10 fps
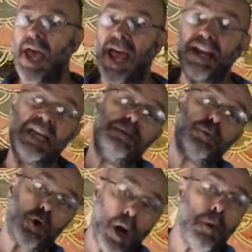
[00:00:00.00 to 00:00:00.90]
and he
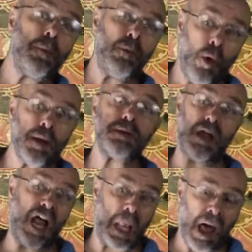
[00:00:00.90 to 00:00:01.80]
probably was
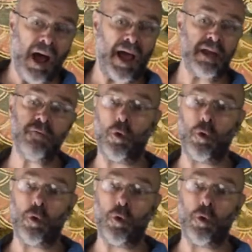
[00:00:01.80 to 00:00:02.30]
alive,